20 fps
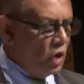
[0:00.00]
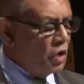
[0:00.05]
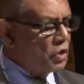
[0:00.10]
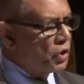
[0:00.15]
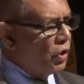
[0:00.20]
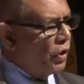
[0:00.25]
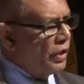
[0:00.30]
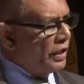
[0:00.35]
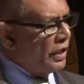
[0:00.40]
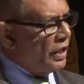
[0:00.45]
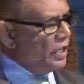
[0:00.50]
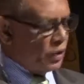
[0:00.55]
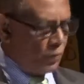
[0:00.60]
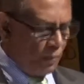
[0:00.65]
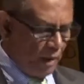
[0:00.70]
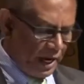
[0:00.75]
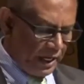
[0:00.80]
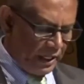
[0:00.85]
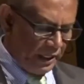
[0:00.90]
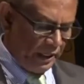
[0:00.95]
So it is
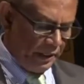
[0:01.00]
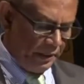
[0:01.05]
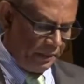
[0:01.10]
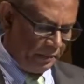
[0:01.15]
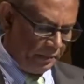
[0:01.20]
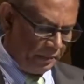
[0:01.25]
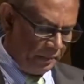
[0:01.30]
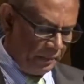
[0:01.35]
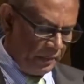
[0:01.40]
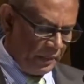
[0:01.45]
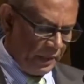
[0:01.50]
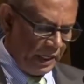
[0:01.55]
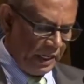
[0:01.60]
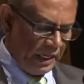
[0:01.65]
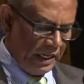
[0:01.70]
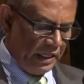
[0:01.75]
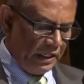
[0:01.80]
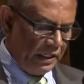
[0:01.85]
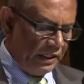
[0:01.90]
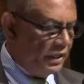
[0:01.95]
my
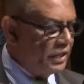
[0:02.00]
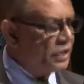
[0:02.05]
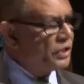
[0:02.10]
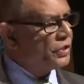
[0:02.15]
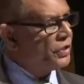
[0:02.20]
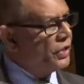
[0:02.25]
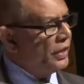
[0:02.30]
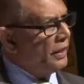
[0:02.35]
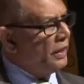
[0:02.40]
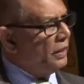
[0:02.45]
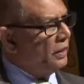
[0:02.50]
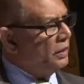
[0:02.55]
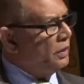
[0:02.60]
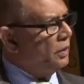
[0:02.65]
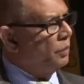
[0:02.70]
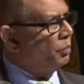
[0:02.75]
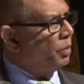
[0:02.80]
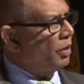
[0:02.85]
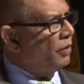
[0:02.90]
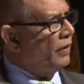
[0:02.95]
distinct
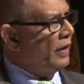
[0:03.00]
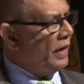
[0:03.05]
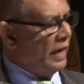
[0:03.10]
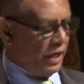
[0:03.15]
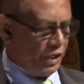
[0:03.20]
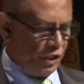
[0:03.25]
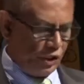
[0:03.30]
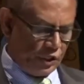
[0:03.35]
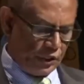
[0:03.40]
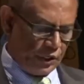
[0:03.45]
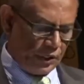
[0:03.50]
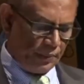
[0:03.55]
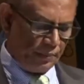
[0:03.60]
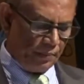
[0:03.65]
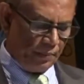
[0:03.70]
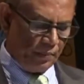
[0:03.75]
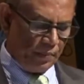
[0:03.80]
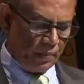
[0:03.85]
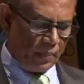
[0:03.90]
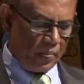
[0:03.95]
privilege
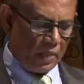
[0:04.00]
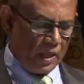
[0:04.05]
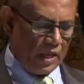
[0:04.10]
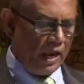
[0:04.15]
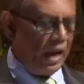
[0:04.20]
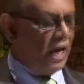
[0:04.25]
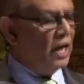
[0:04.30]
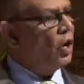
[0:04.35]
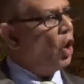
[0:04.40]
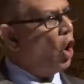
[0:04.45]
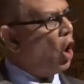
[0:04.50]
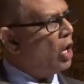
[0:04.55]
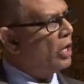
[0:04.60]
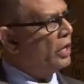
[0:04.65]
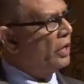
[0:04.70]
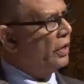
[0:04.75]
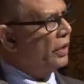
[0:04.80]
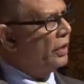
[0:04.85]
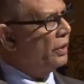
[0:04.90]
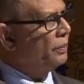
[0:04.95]
and
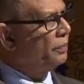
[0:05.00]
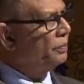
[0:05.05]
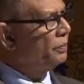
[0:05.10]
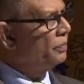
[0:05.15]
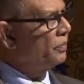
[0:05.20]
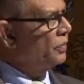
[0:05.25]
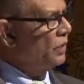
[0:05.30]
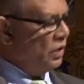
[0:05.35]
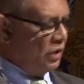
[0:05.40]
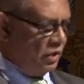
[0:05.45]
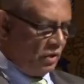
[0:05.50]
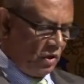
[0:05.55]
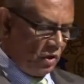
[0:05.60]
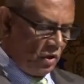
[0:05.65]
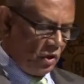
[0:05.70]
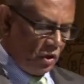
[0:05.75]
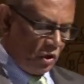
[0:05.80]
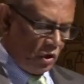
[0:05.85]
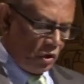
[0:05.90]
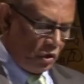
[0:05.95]
honor
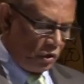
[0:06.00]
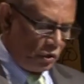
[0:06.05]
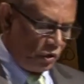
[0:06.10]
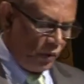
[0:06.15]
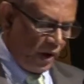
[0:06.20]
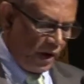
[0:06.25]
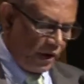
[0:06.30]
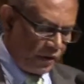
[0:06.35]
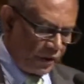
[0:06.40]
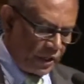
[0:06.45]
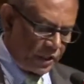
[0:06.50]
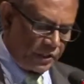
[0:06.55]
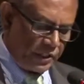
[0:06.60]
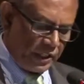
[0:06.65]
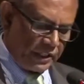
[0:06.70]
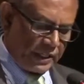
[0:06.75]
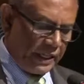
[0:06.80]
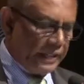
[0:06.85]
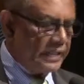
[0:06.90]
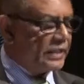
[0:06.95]
to address
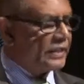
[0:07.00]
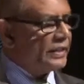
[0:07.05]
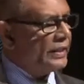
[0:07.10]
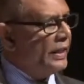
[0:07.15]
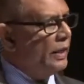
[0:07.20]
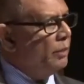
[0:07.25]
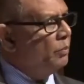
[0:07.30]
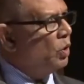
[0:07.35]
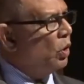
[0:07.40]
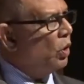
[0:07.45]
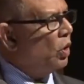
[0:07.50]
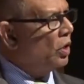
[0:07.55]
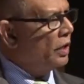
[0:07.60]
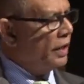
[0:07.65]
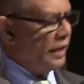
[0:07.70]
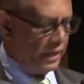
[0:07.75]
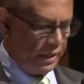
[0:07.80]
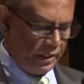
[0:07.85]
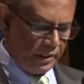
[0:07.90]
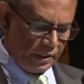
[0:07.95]
this esteemed
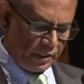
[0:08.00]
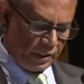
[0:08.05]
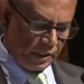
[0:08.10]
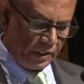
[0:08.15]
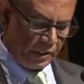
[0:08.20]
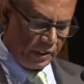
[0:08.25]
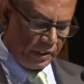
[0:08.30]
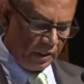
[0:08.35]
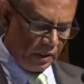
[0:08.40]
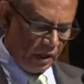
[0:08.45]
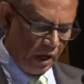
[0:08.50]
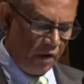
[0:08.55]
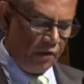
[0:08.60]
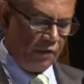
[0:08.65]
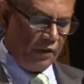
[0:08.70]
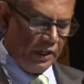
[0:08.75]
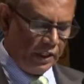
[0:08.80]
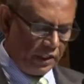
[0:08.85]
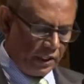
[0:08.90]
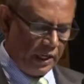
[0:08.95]
audience
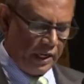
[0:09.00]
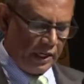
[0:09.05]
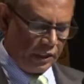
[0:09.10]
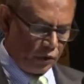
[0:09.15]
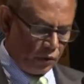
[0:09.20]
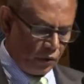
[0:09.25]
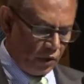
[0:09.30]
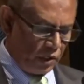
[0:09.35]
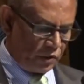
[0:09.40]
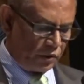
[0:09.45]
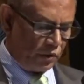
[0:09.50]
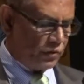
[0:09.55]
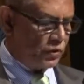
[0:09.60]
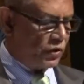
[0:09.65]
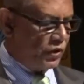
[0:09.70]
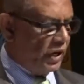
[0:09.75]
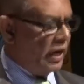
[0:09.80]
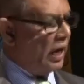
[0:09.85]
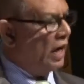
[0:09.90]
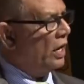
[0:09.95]
of intellectuals of
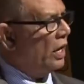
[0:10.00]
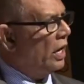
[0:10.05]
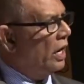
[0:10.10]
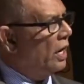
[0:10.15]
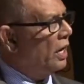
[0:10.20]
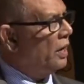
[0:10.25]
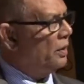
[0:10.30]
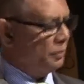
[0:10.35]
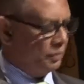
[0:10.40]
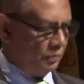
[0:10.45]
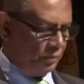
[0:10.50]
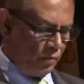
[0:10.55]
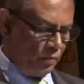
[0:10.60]
Sri Lanka